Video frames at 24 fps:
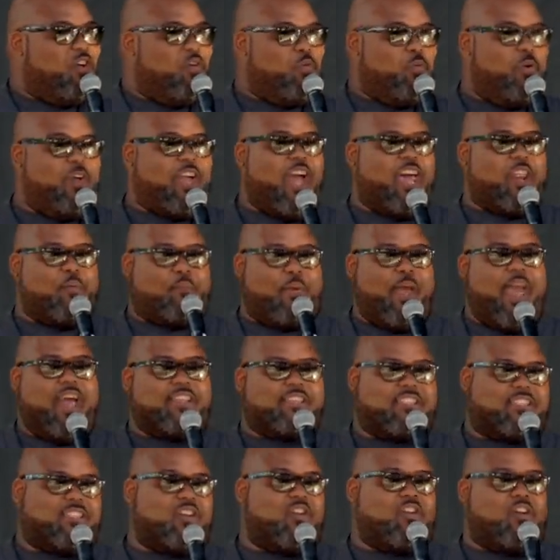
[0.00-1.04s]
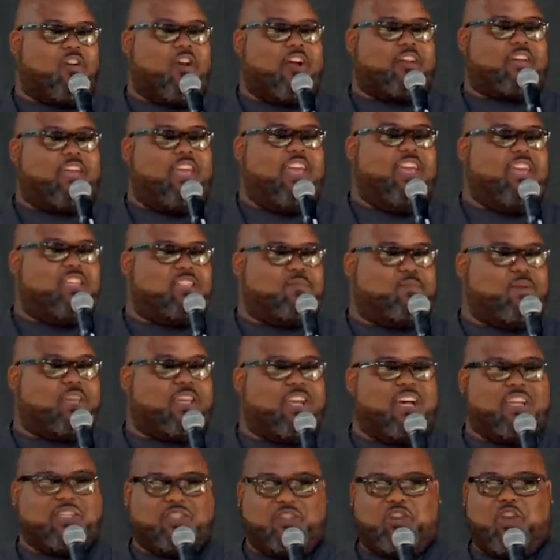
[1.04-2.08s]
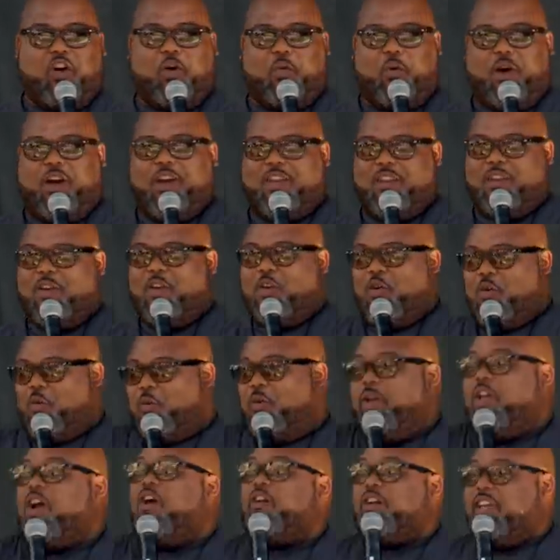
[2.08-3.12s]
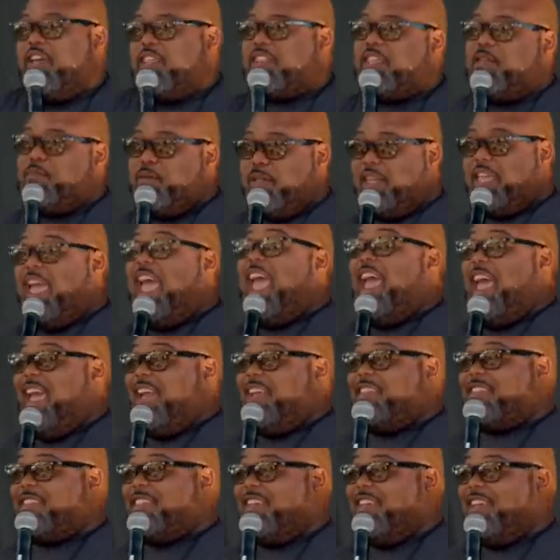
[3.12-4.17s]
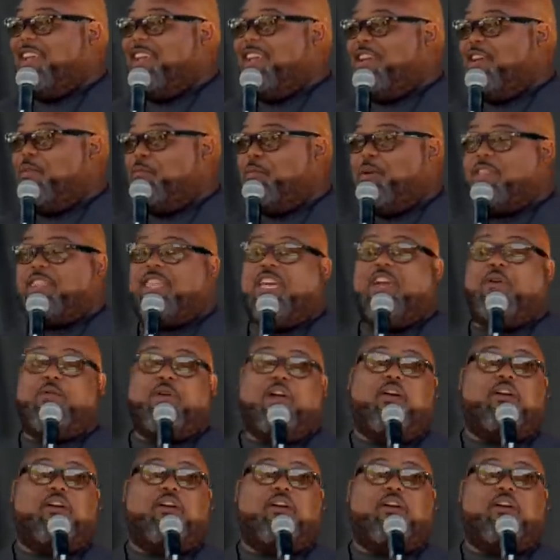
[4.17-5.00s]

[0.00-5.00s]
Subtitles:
We got to pass this on to our kids, because you know what? We going to get them the cash. But then we're